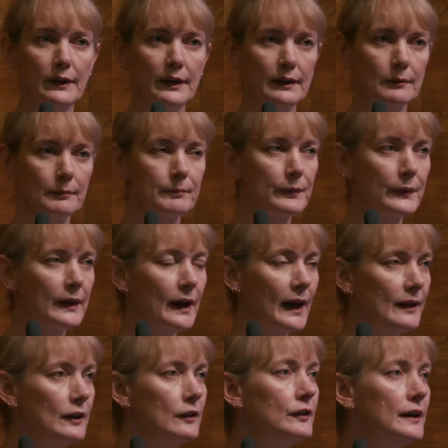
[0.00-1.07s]
thing.
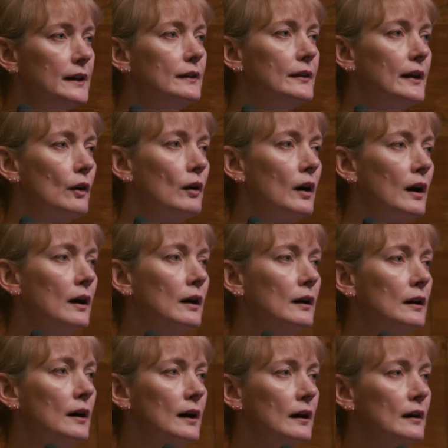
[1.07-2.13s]
And indeed, there
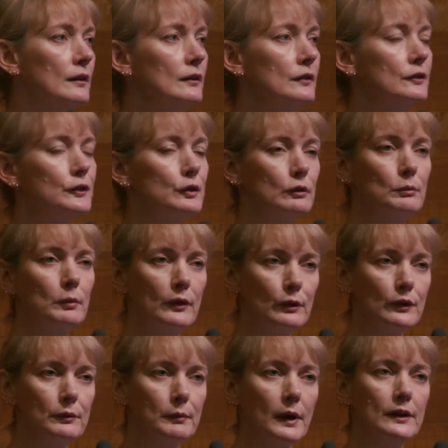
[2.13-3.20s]
are children with
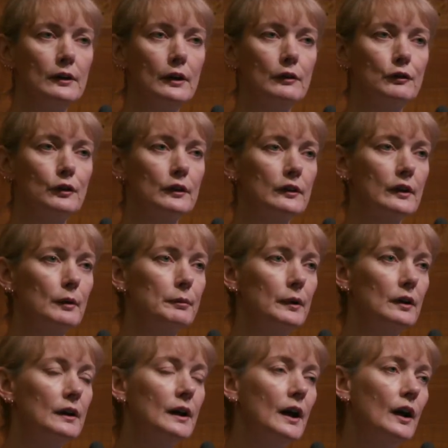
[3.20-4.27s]
autism I know, for
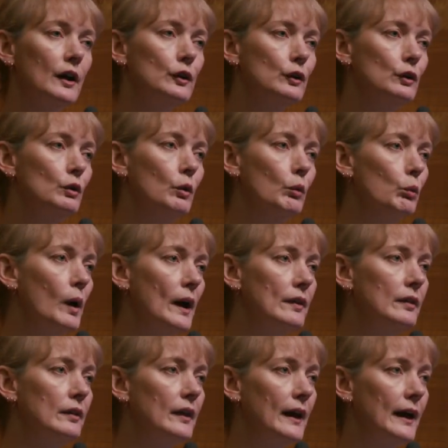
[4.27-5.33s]
example, who,
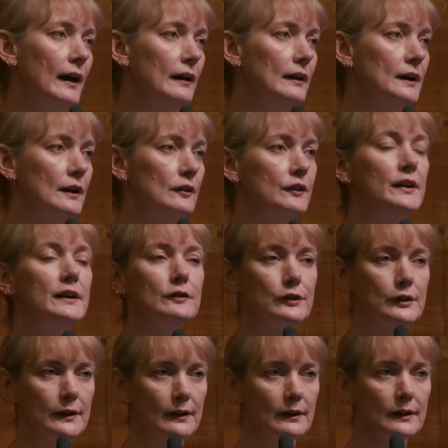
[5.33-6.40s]
when their
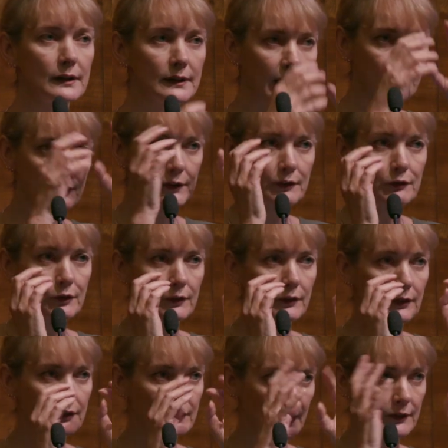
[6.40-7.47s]
teacher gets a
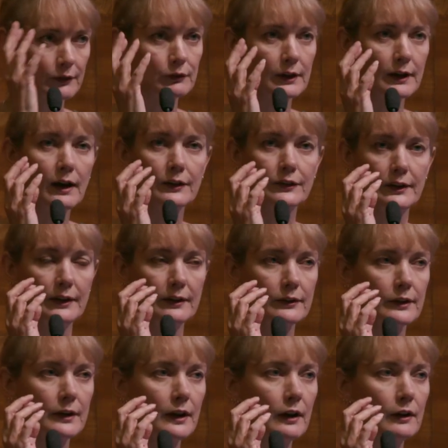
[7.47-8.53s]
different set of
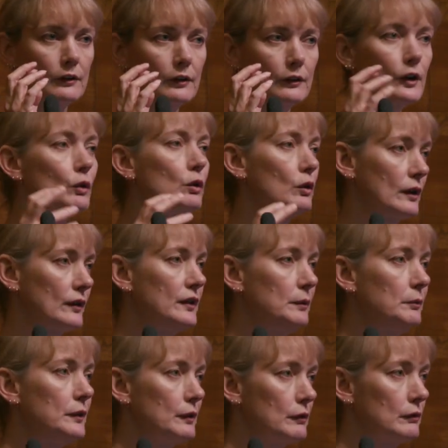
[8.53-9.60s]
glasses, no longer
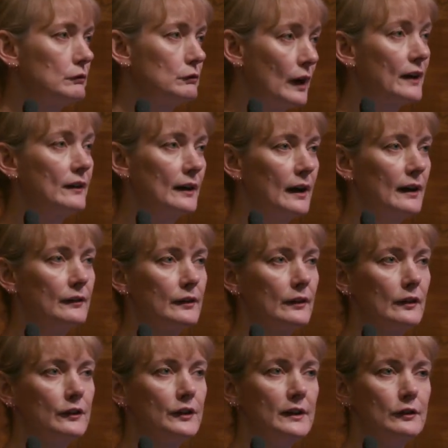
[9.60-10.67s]
seems to recognize
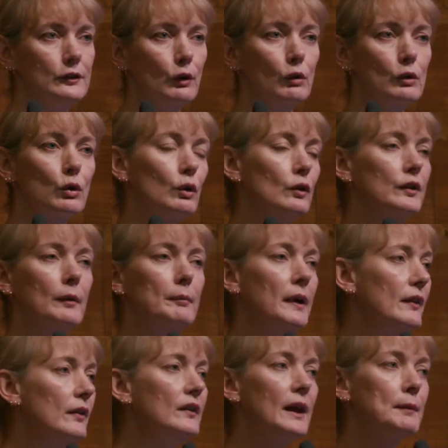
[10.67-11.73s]
the teacher or calls her
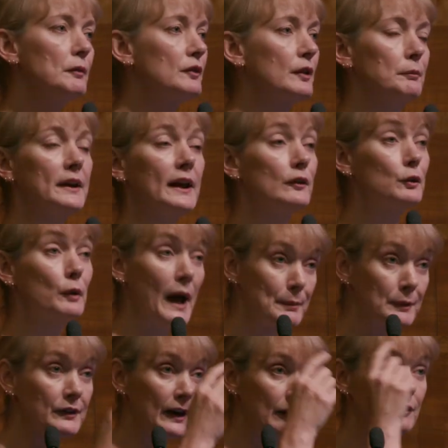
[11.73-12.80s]
by the name of somebody else who
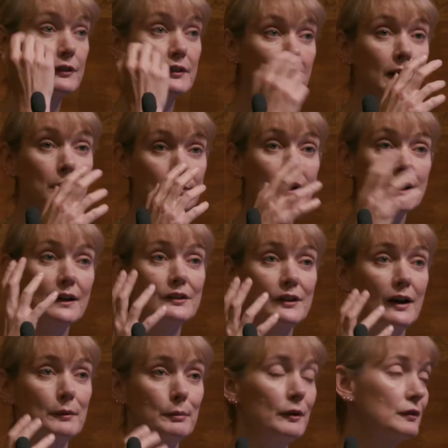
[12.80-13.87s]
happens to have the same
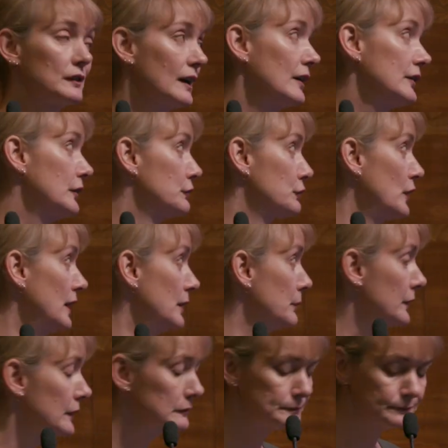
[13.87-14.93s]
type of glasses
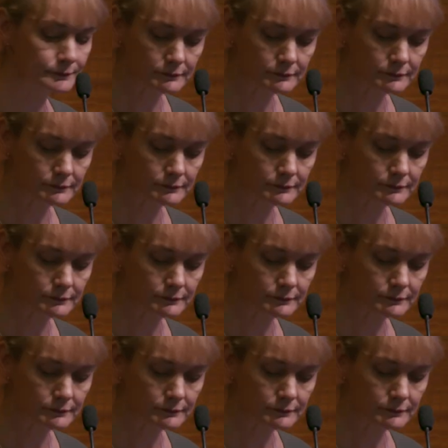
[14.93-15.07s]
frames.